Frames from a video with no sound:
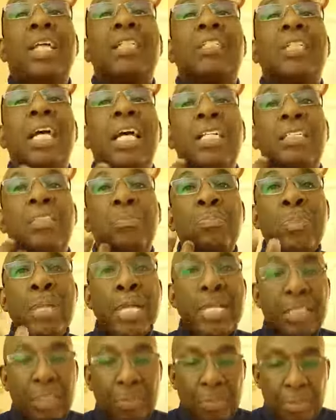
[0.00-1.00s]
like as
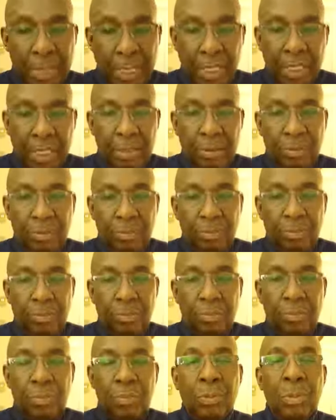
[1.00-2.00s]
mincemeat,
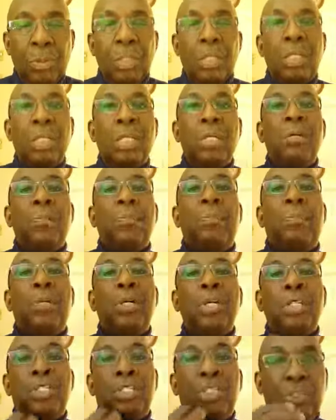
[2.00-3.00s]

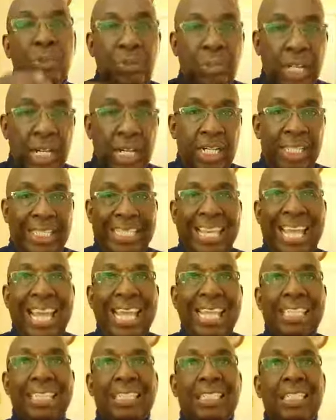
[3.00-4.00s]
put you in a
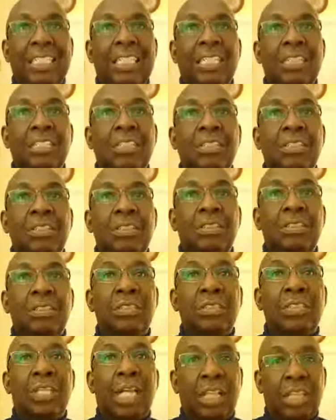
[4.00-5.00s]
casing,
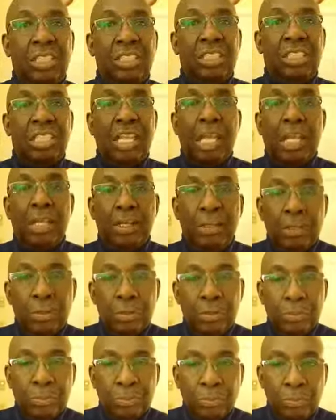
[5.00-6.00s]
in a
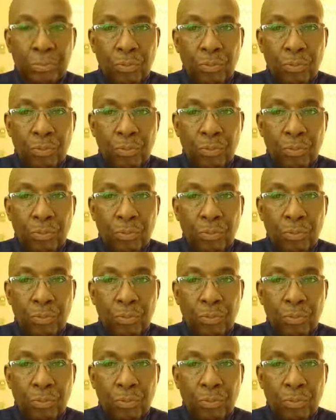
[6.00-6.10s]
cell,